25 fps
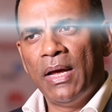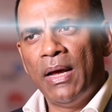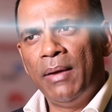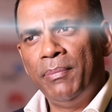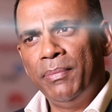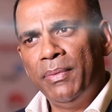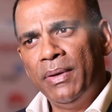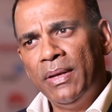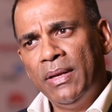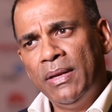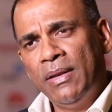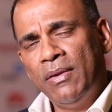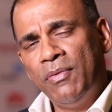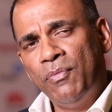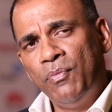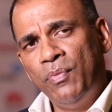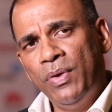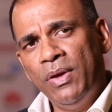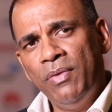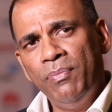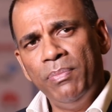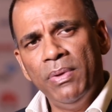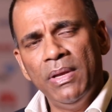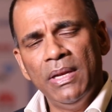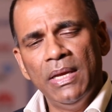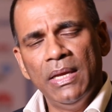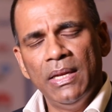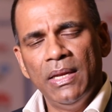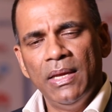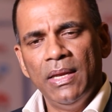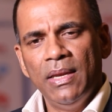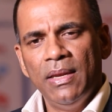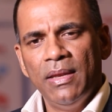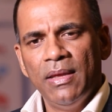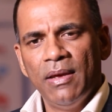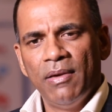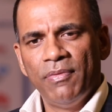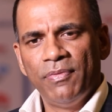I mean, we've been in
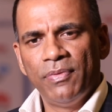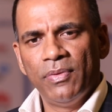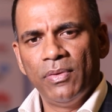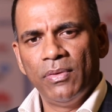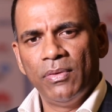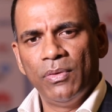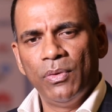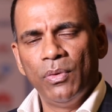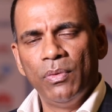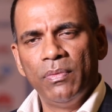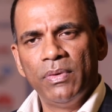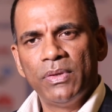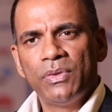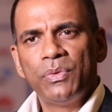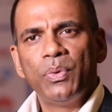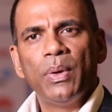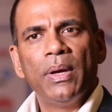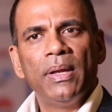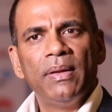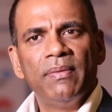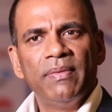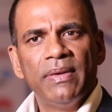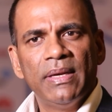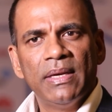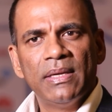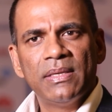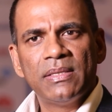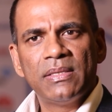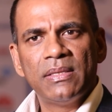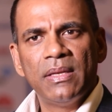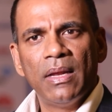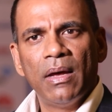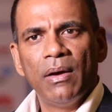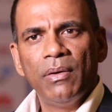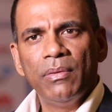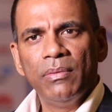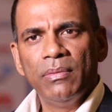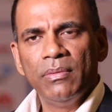India for over 12 years
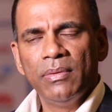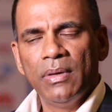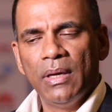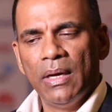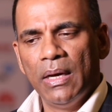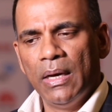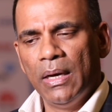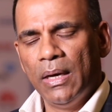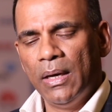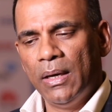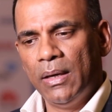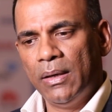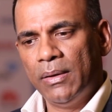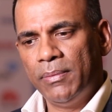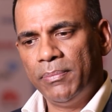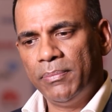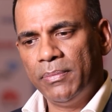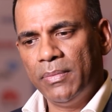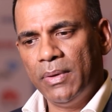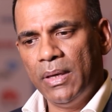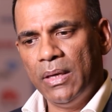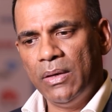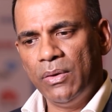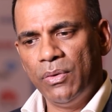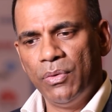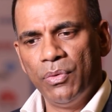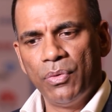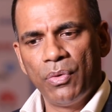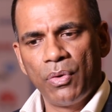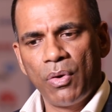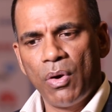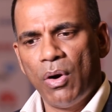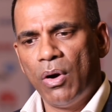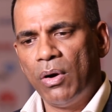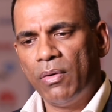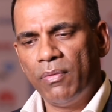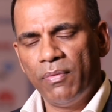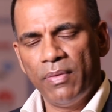now. In
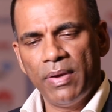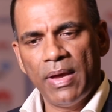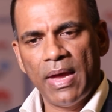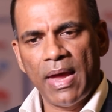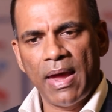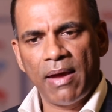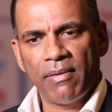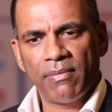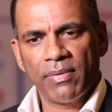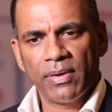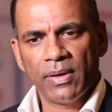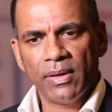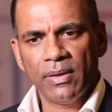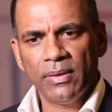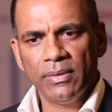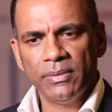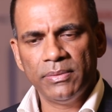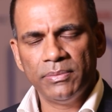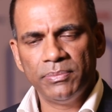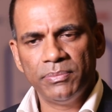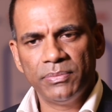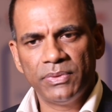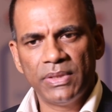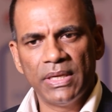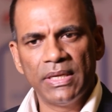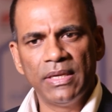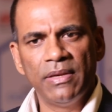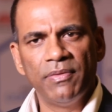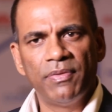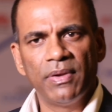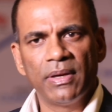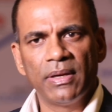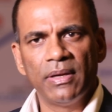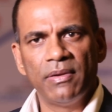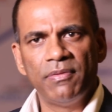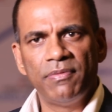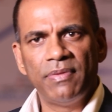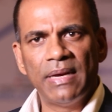Gurgaon, we have a
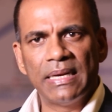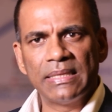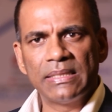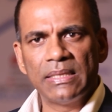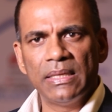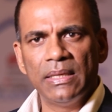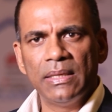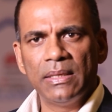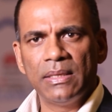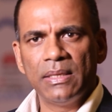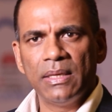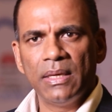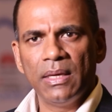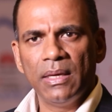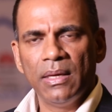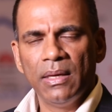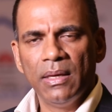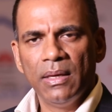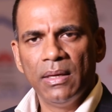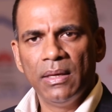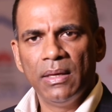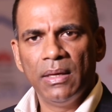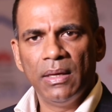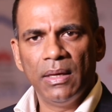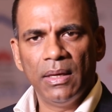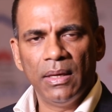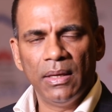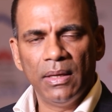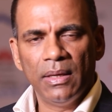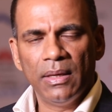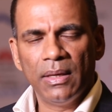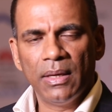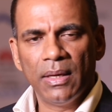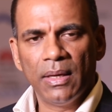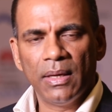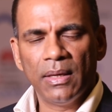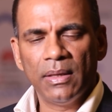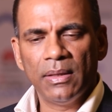significant facility
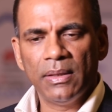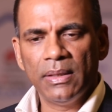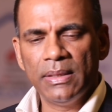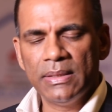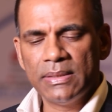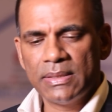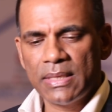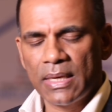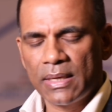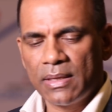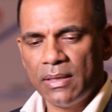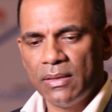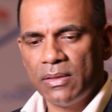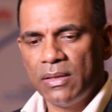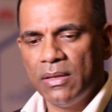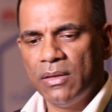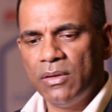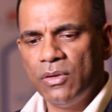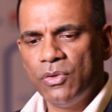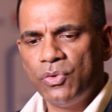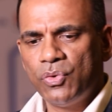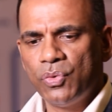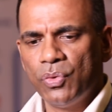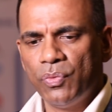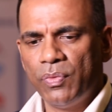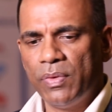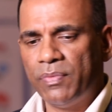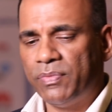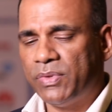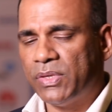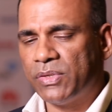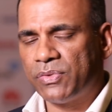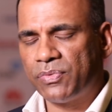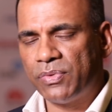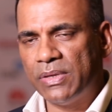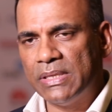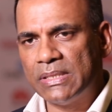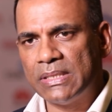in Sector 32. We've
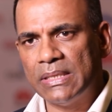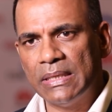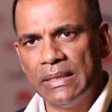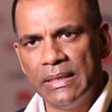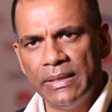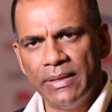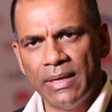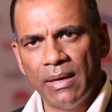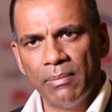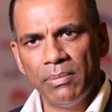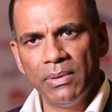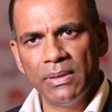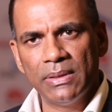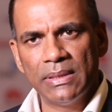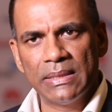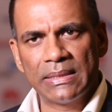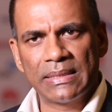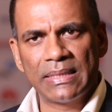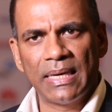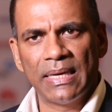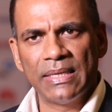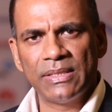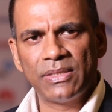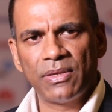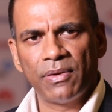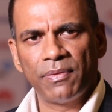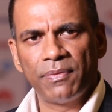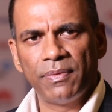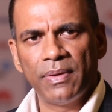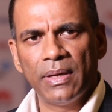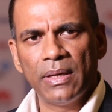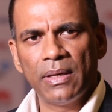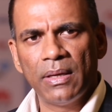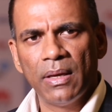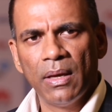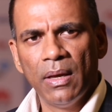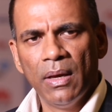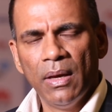just recently doubled the size of
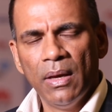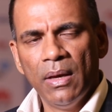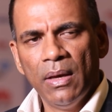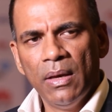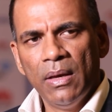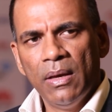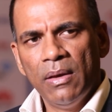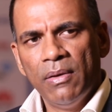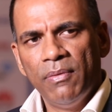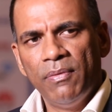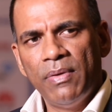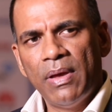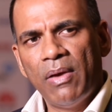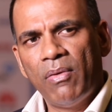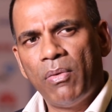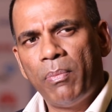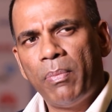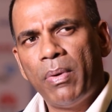it. We have